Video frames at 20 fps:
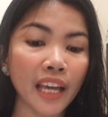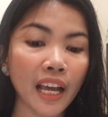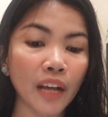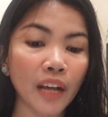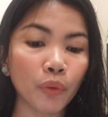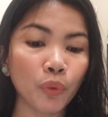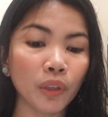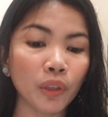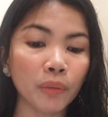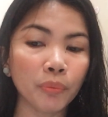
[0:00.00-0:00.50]

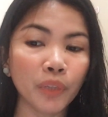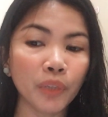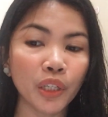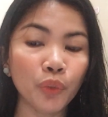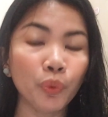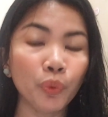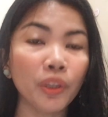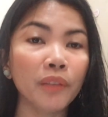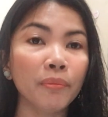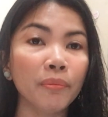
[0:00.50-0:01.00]
will
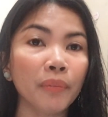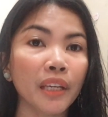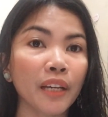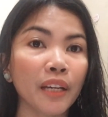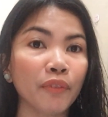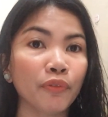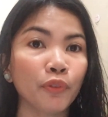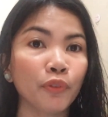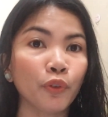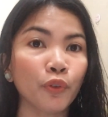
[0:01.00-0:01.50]
bring with me
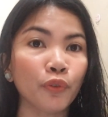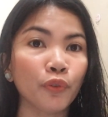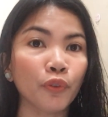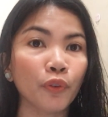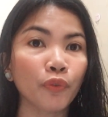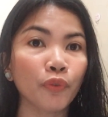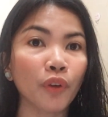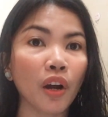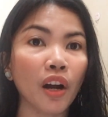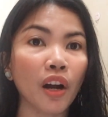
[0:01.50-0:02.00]
a proof
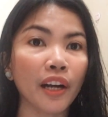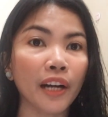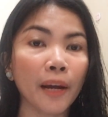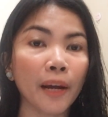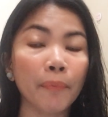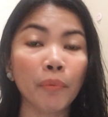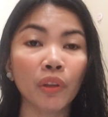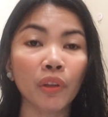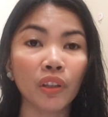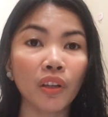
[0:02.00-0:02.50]
of our
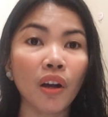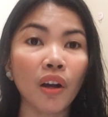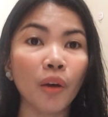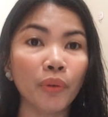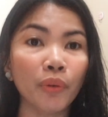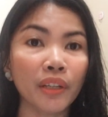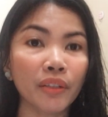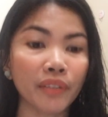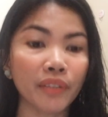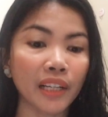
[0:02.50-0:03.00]

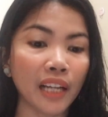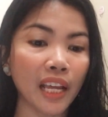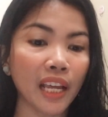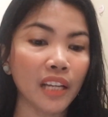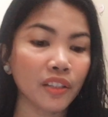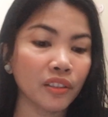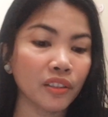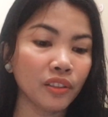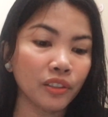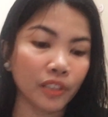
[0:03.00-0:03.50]
ongoing
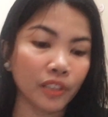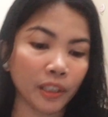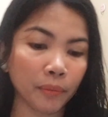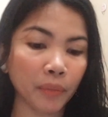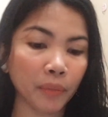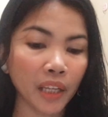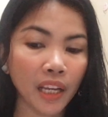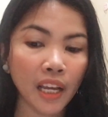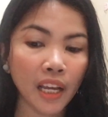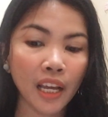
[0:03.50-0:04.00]
relationship.
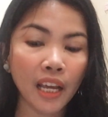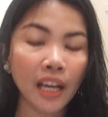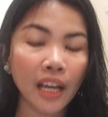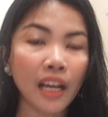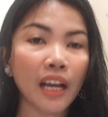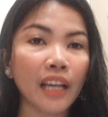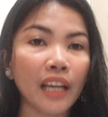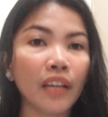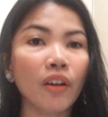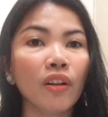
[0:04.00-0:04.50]

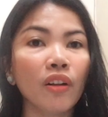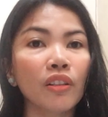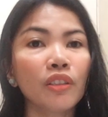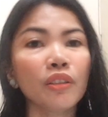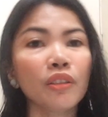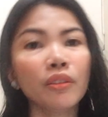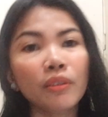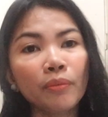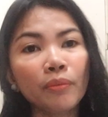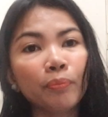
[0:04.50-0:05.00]
I
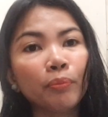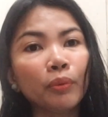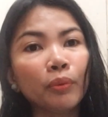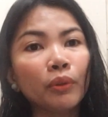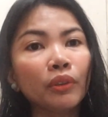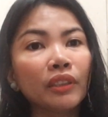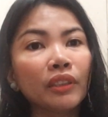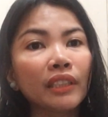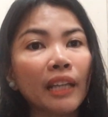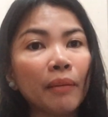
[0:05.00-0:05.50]
also
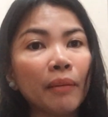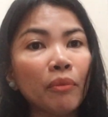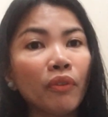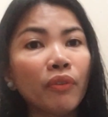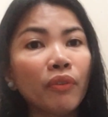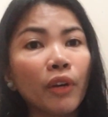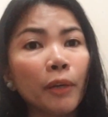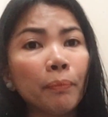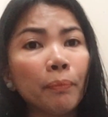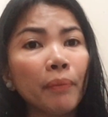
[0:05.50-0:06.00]
put some
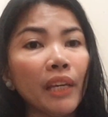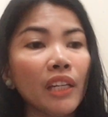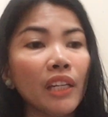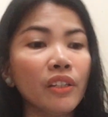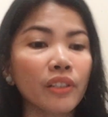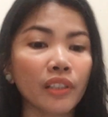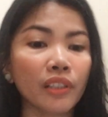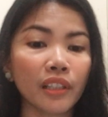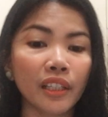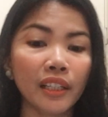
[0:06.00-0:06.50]
of our
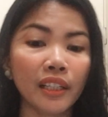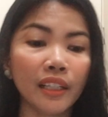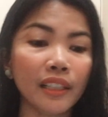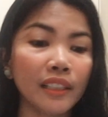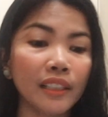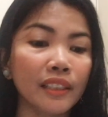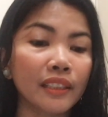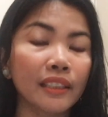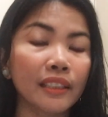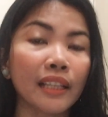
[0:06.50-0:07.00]
pictures,
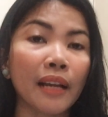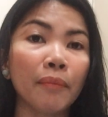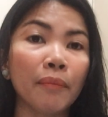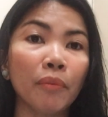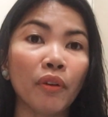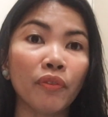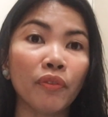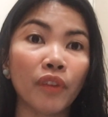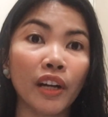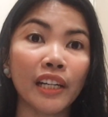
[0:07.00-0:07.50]
some
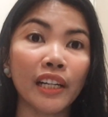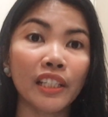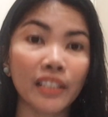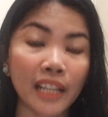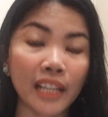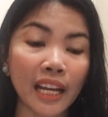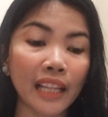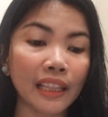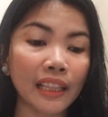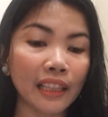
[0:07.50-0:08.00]
of our
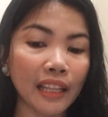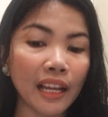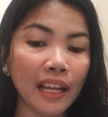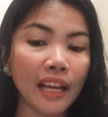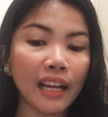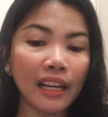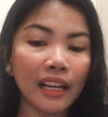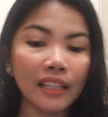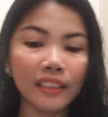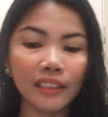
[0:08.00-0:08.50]
chat
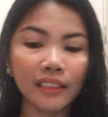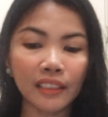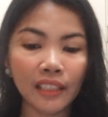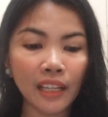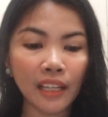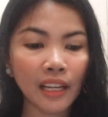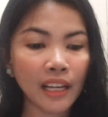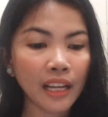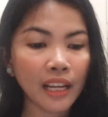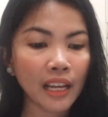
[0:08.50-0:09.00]
logs,
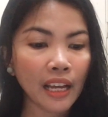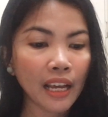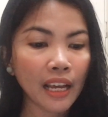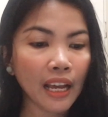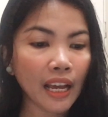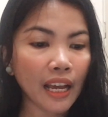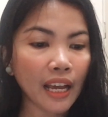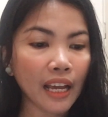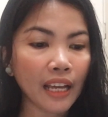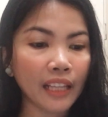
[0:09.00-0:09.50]

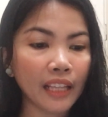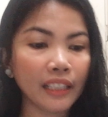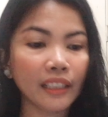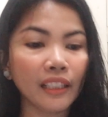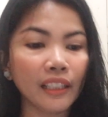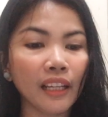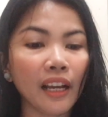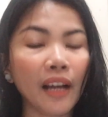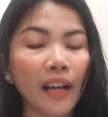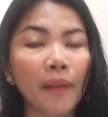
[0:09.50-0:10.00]
and
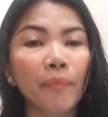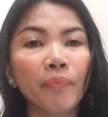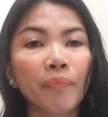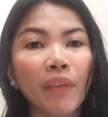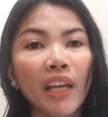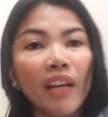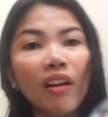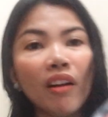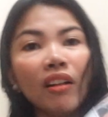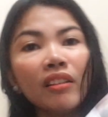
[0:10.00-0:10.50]

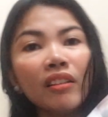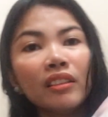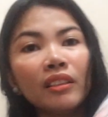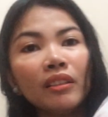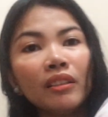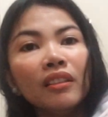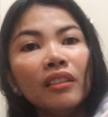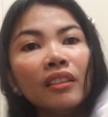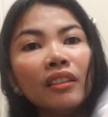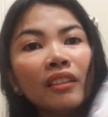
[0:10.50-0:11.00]
I
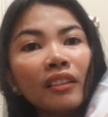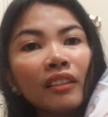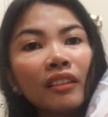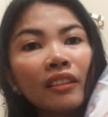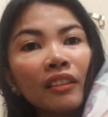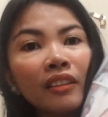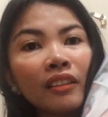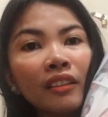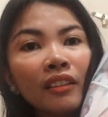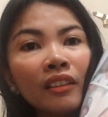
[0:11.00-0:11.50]
also
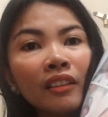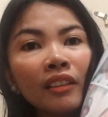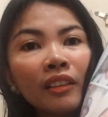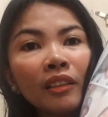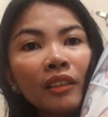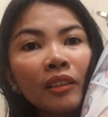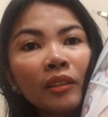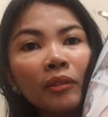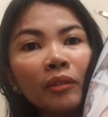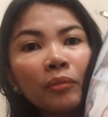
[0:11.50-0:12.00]

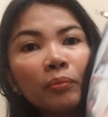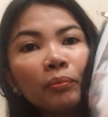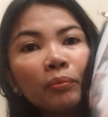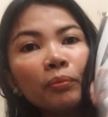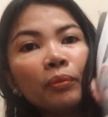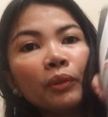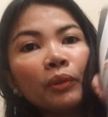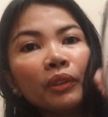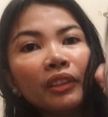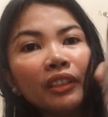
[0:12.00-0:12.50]

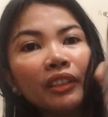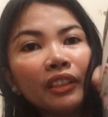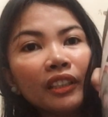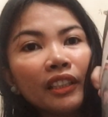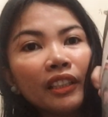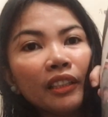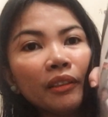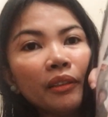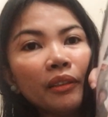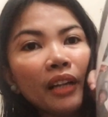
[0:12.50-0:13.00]
put
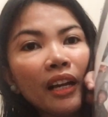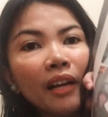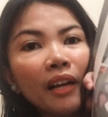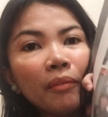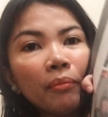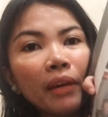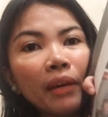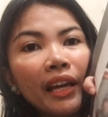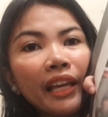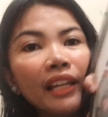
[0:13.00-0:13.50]
her
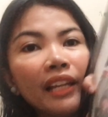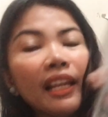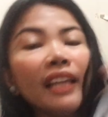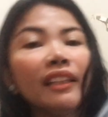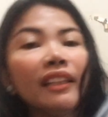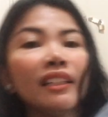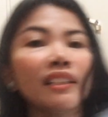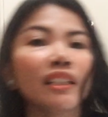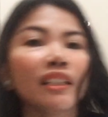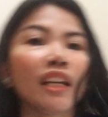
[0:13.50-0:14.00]
my
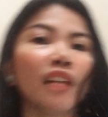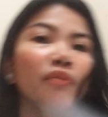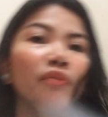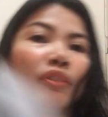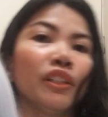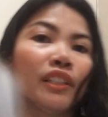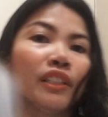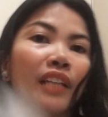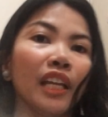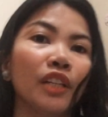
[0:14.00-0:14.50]
latest
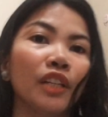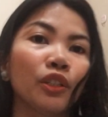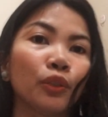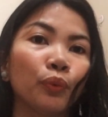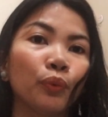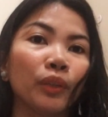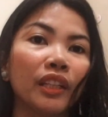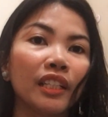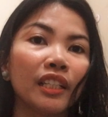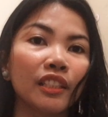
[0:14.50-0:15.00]
conversation
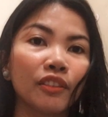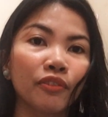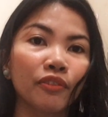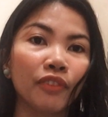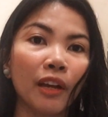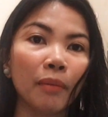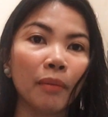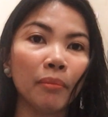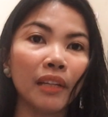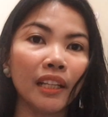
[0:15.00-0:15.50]
with his
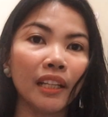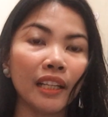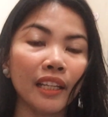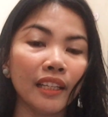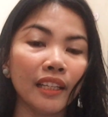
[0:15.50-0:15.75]
family.